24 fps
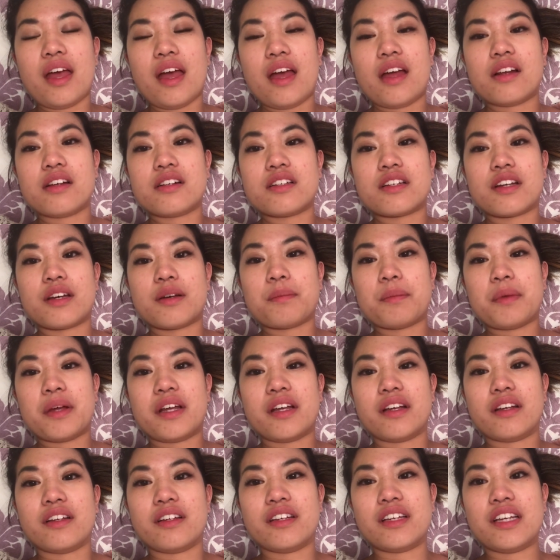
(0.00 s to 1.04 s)
And um,
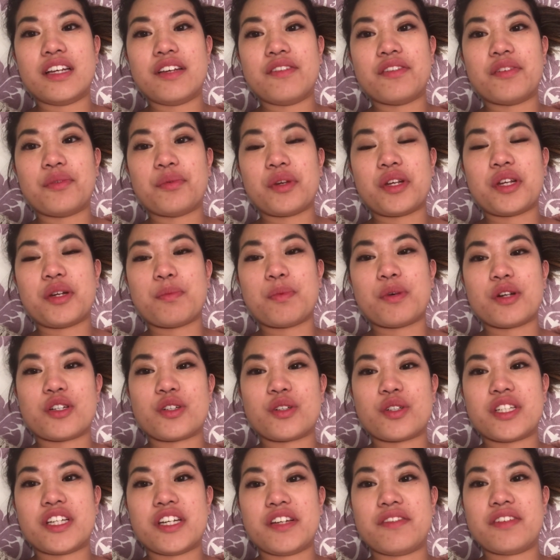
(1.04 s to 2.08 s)
even when you brush
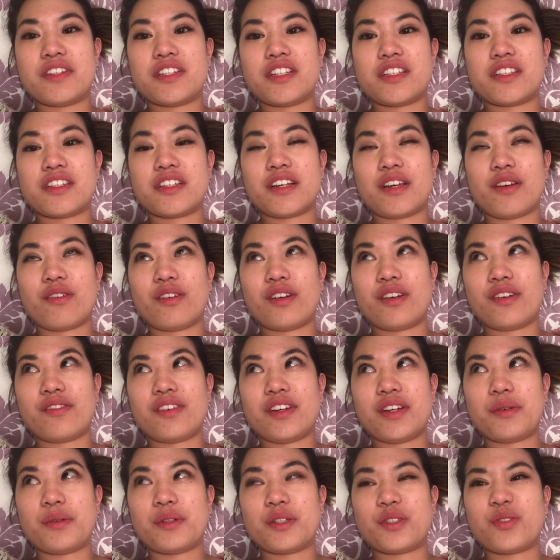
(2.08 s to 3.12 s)
your teeth it doesn't get rid of
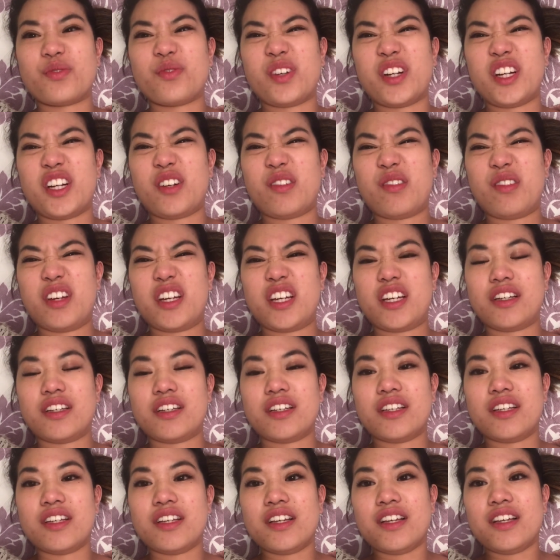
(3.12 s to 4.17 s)
it which is really annoying
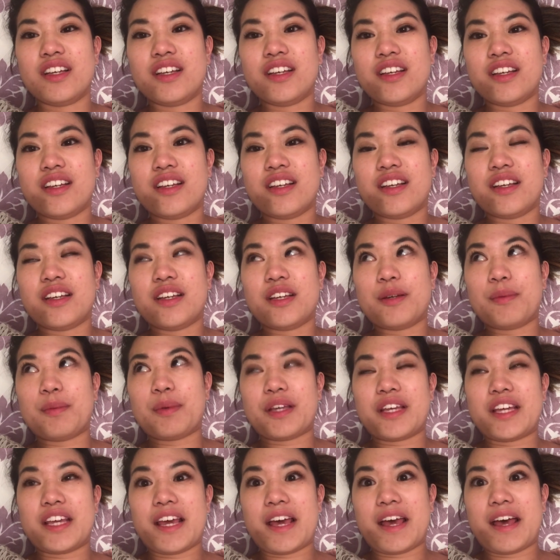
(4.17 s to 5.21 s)

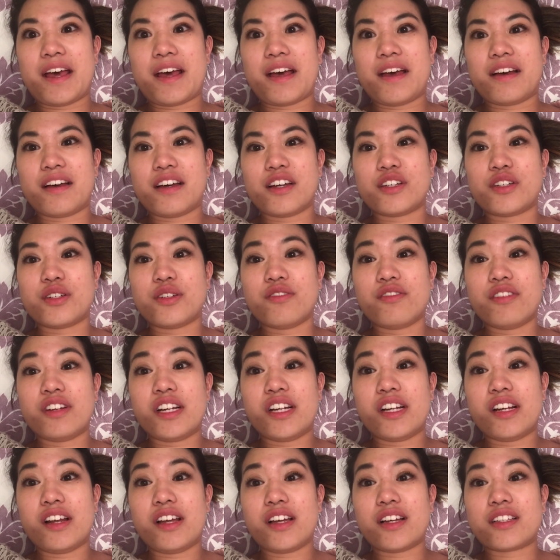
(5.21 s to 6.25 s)
but yeah I do
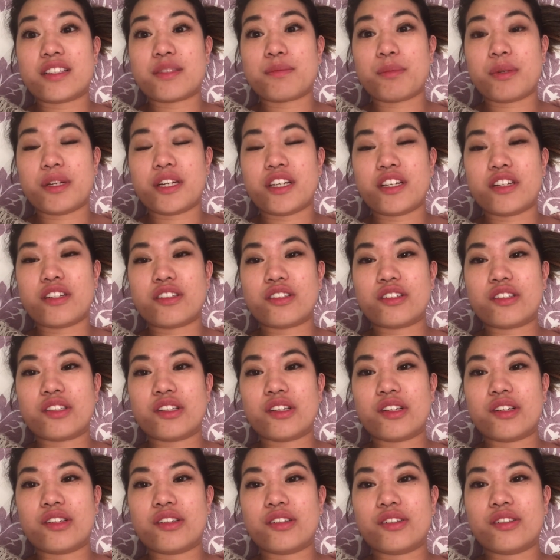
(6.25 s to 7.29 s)
really like spinach so
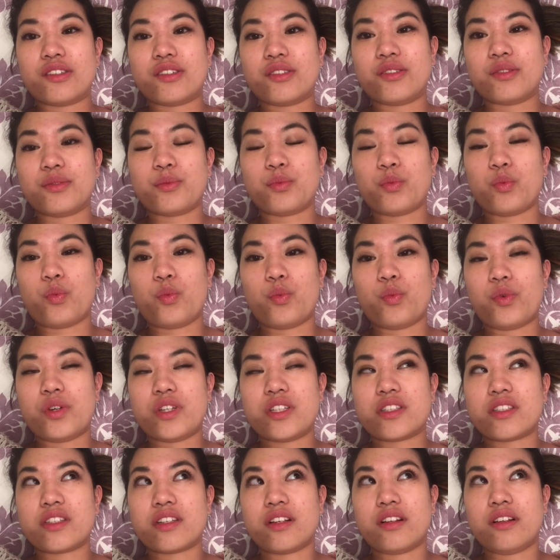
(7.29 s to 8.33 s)

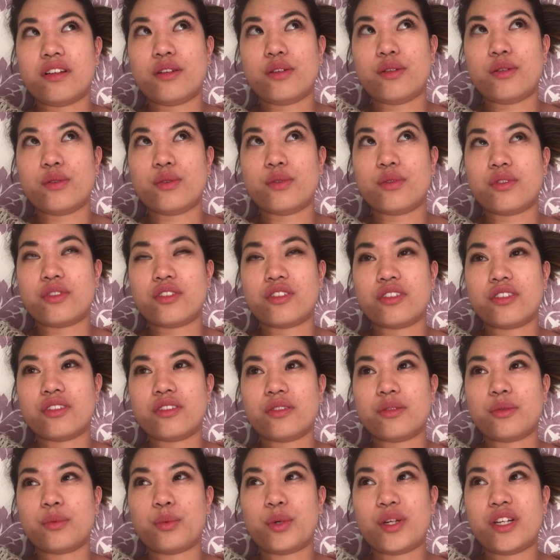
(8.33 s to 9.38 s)
it's a lose
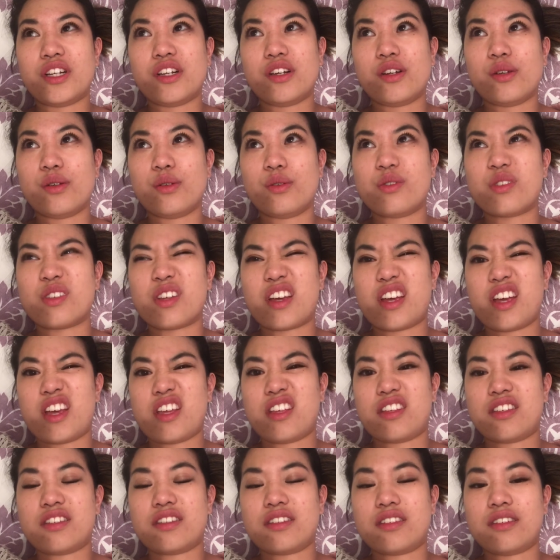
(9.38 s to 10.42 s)
win lose I guess